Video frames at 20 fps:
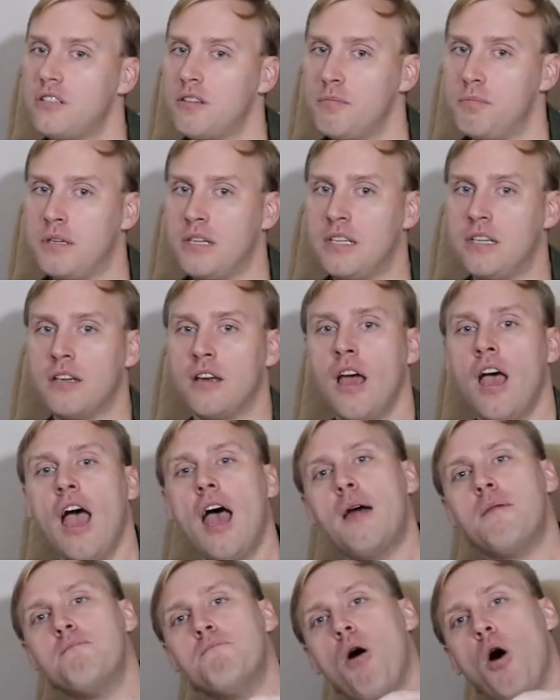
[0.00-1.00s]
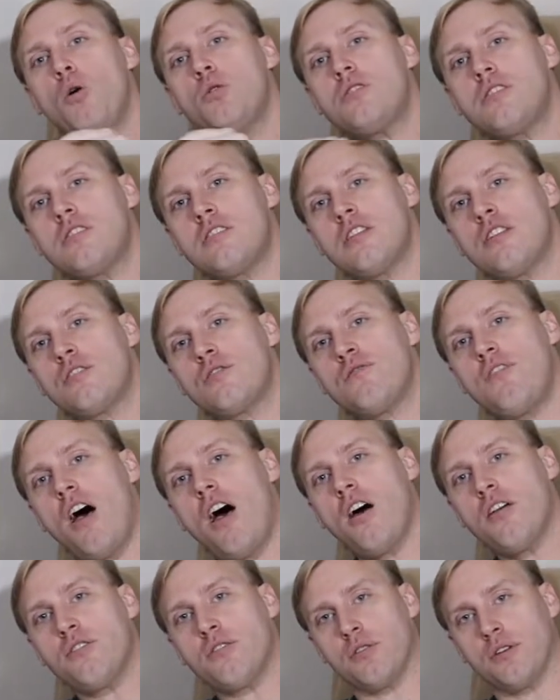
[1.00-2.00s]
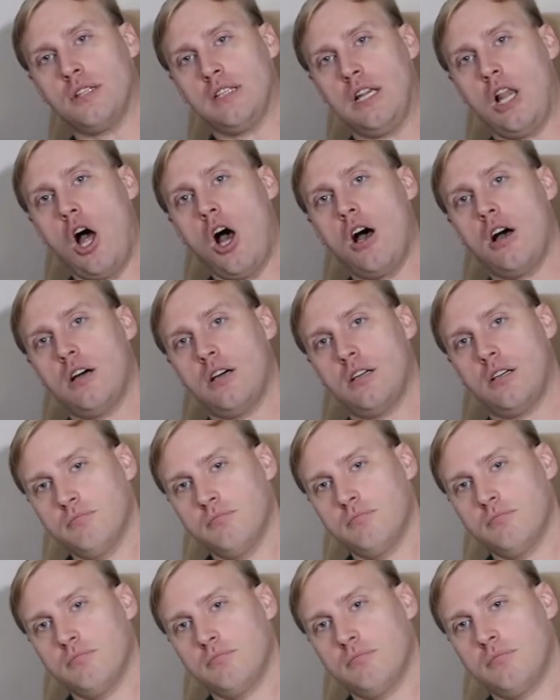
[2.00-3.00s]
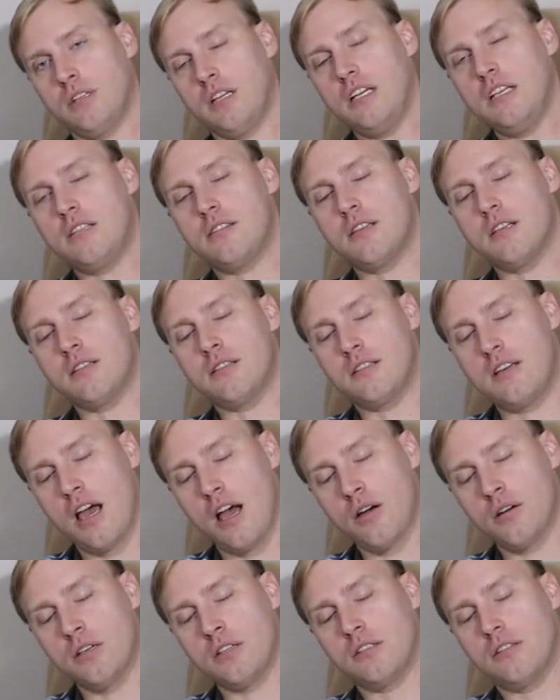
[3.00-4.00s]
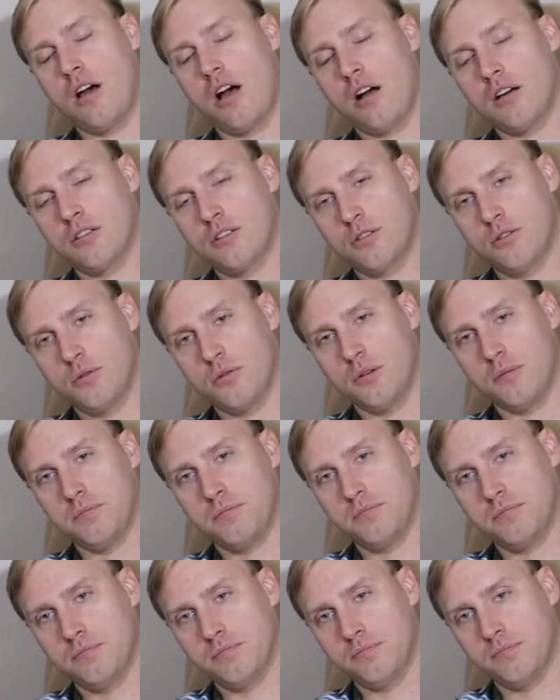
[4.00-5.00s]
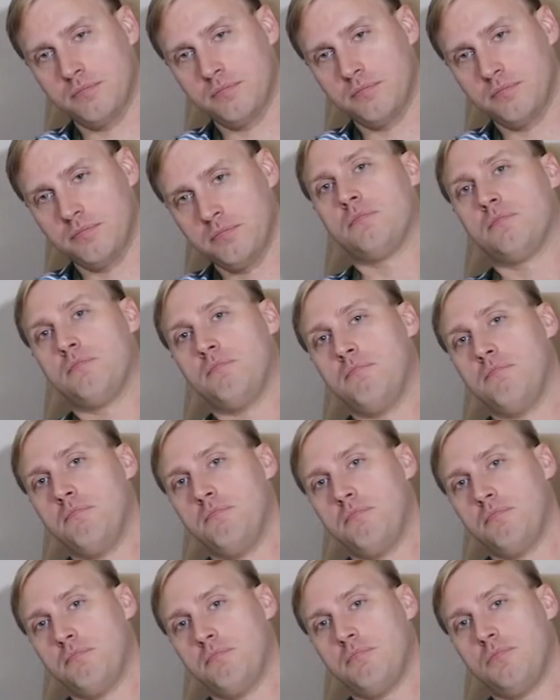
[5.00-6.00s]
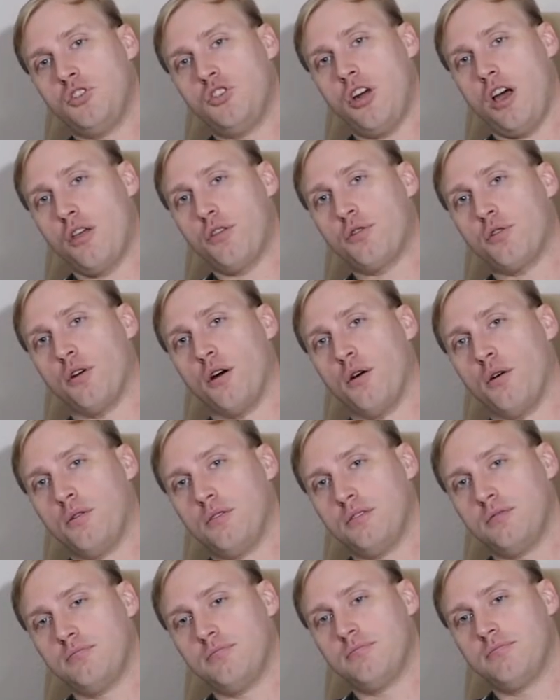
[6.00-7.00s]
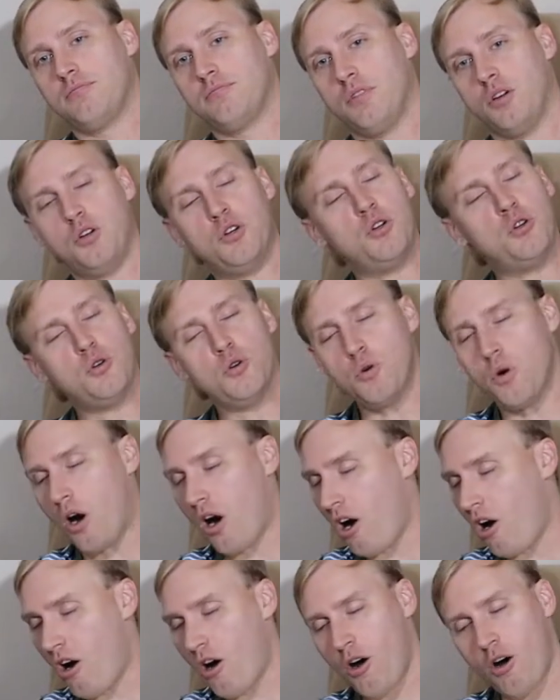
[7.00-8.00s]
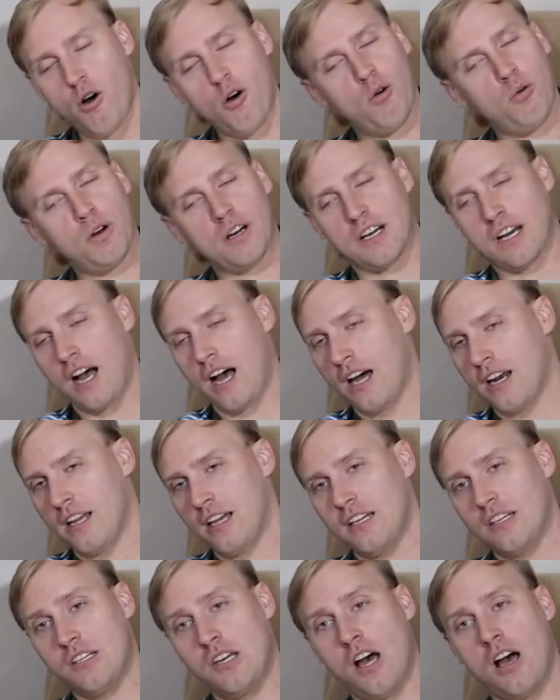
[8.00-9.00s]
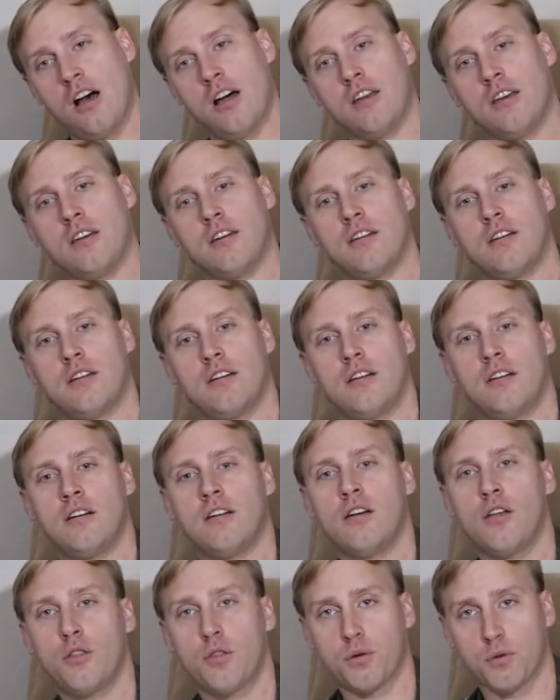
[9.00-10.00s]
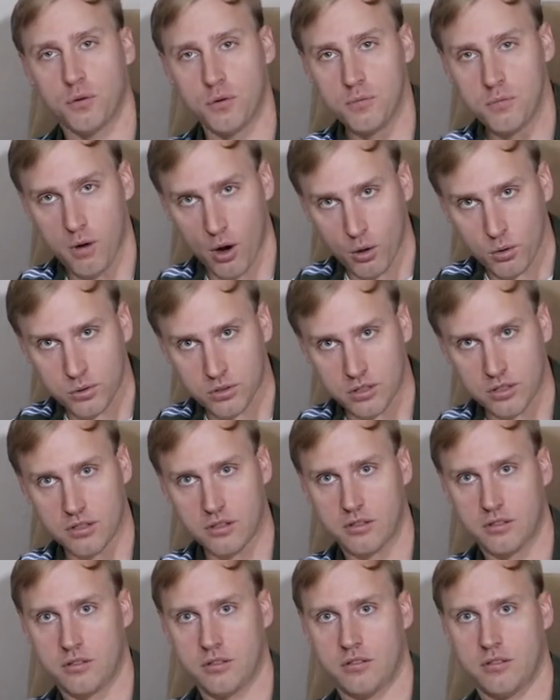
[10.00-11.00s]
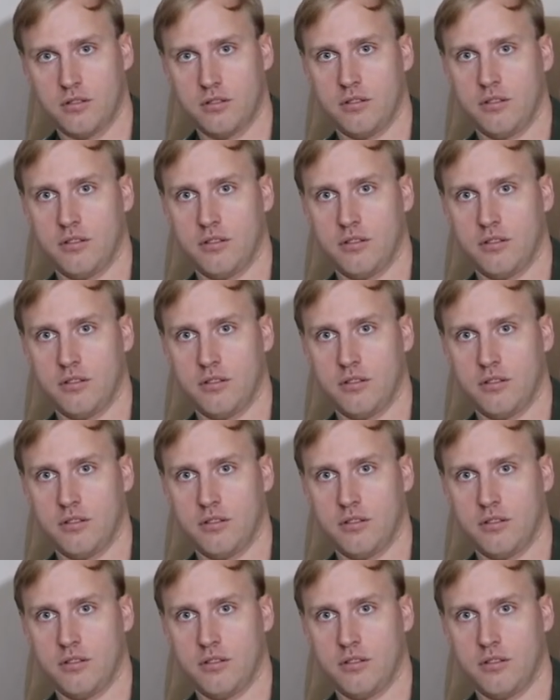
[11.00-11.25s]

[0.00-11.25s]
of Midian, and Moses' father-in-law. He sits down and talks to him. Jethro knew all what God had done through Moses.